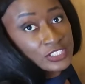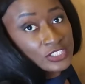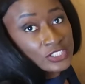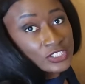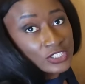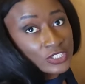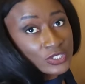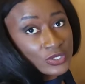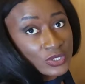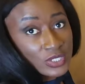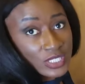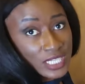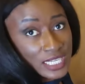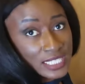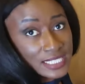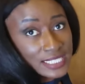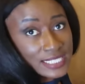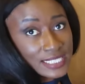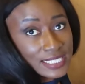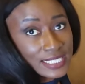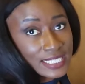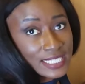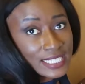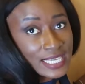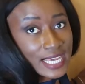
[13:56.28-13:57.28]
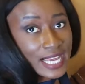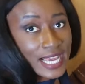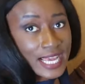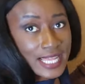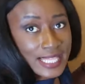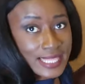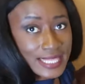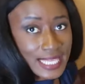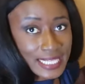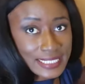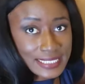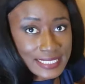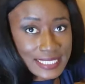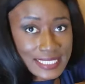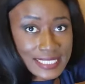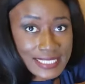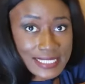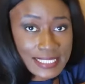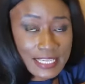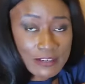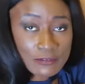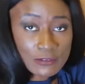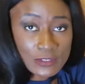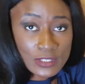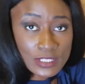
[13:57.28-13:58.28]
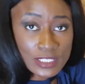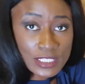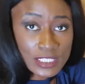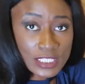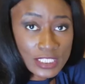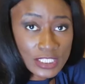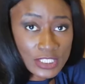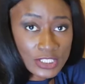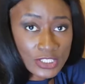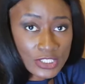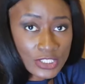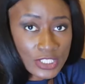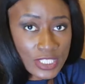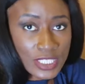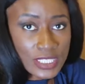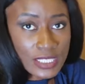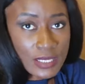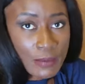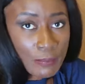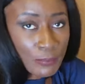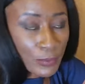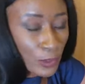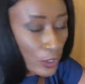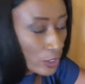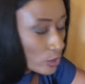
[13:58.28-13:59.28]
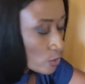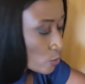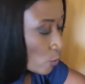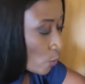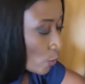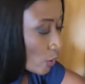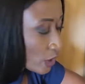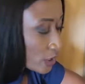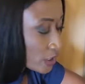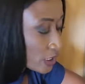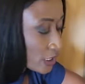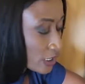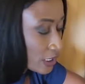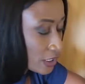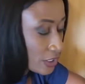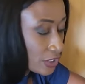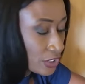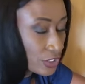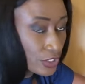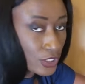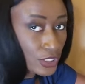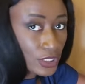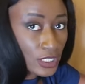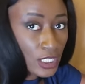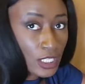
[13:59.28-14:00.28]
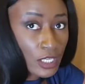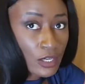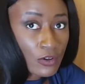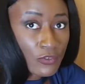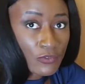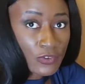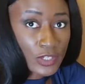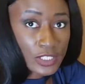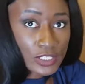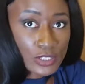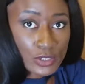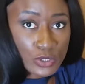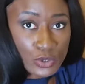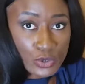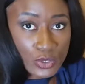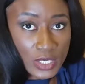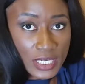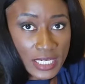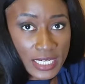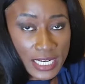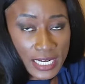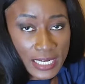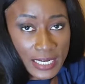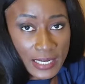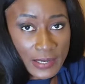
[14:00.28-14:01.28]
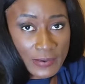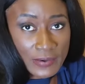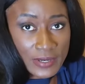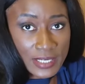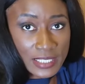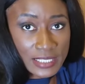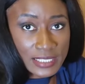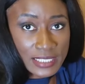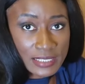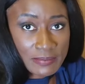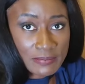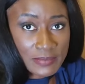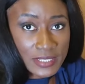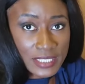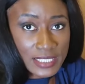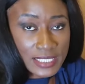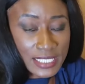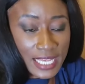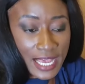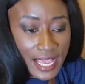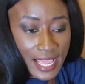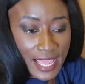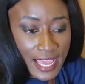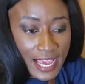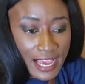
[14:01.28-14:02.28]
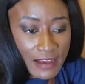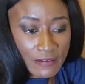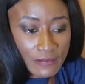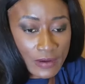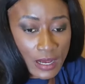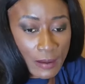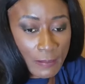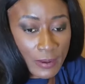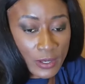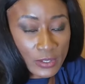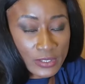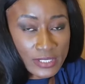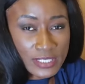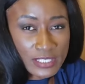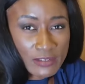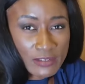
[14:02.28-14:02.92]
inches you can see that is 70 inches plus one inch for the sewing allowance it means i have about